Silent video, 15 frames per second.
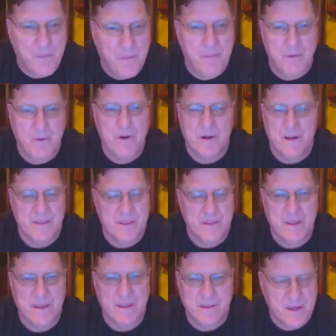with
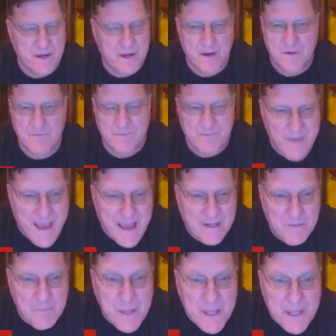authority. They are
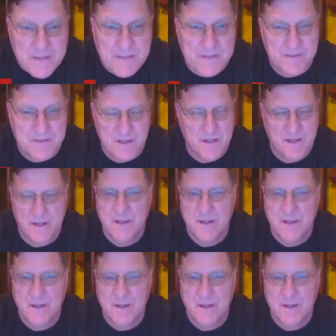fact based.